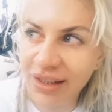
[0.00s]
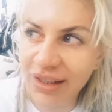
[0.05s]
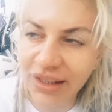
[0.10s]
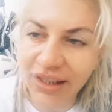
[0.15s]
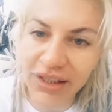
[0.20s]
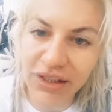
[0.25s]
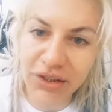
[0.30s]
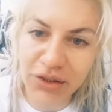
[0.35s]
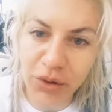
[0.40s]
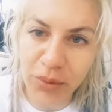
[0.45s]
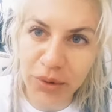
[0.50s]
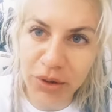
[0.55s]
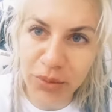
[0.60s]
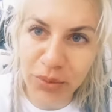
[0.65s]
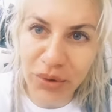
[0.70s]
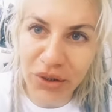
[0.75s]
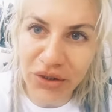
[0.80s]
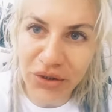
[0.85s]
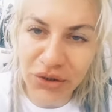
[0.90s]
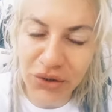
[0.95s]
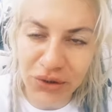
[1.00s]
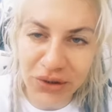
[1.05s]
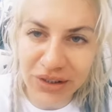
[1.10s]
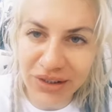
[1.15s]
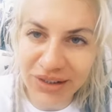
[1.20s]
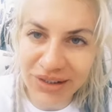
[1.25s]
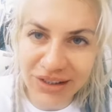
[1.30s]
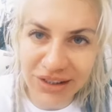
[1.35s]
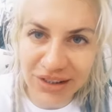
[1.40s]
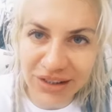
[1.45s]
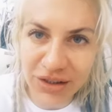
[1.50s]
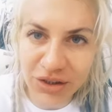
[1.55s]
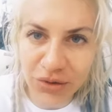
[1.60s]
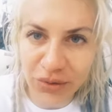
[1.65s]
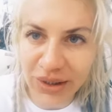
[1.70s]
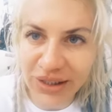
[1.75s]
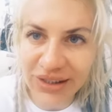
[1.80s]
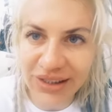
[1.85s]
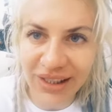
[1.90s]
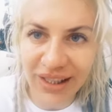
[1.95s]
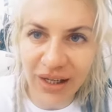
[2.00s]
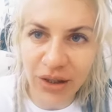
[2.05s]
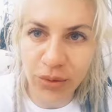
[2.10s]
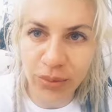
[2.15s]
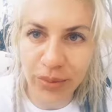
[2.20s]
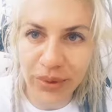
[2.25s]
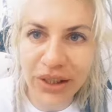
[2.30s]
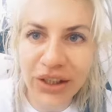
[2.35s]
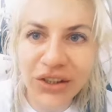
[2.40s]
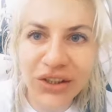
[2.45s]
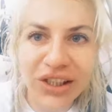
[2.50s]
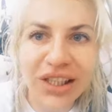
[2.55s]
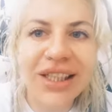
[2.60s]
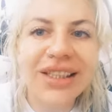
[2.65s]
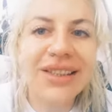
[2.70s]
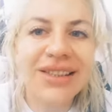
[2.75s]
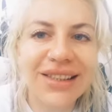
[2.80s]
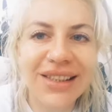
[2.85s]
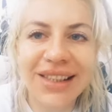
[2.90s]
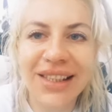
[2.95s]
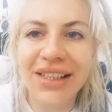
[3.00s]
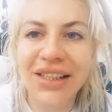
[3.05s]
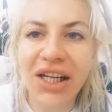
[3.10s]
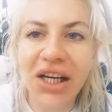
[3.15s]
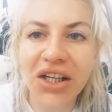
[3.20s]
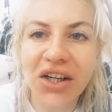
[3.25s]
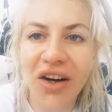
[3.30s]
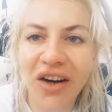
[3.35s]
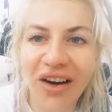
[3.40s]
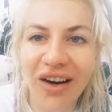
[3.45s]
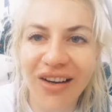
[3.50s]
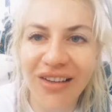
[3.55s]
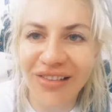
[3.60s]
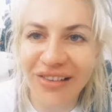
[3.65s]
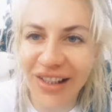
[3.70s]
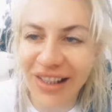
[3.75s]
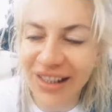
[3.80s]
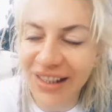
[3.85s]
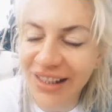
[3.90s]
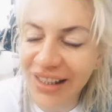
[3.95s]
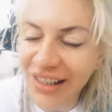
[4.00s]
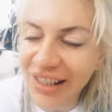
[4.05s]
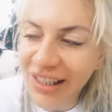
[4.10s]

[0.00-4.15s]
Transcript: like so much pressure and just stressing out because it is the Dakar, right?